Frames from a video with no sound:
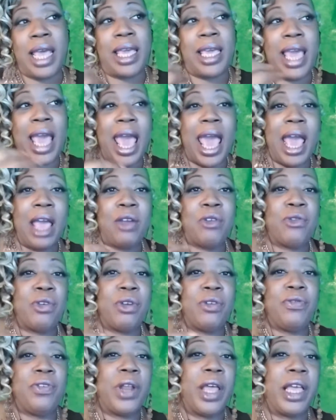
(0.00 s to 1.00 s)
gag
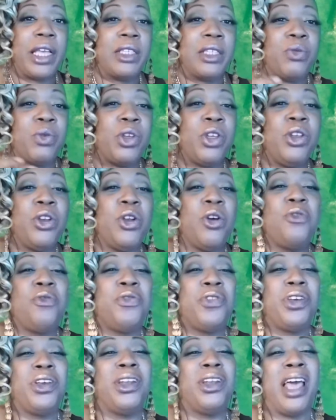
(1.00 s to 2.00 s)
reflex where you don't
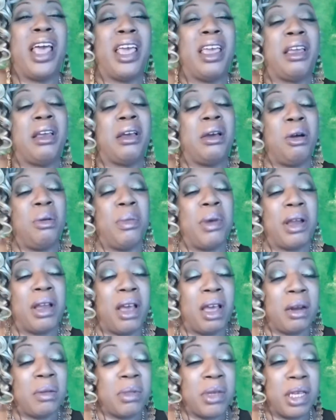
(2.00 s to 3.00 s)
feel like, oh my
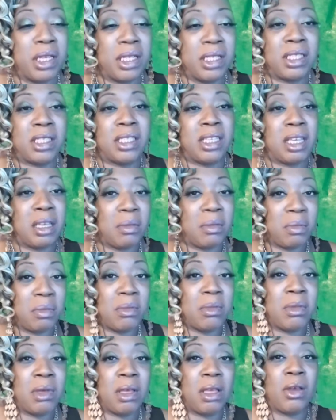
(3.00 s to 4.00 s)
God, I'm getting sick,
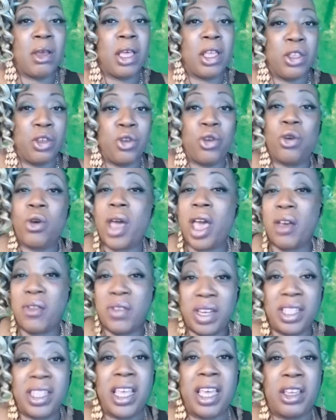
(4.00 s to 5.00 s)
and you don't have
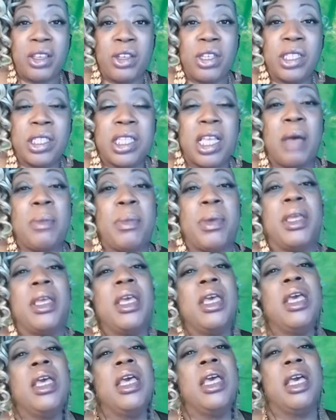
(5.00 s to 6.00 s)
anything in your stomach.
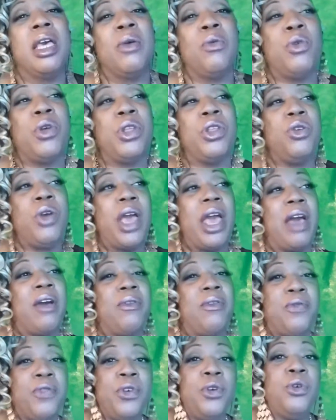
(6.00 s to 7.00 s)
When you
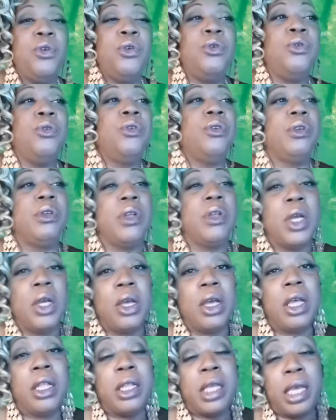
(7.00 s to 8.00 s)
have food,
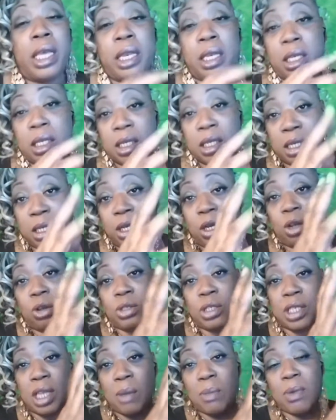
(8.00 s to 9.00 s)
it,
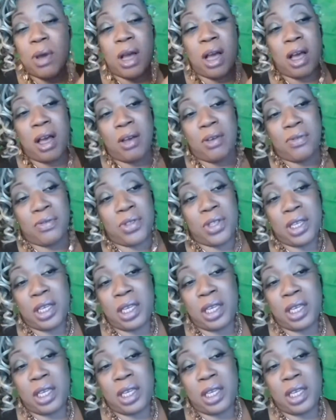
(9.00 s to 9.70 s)
some of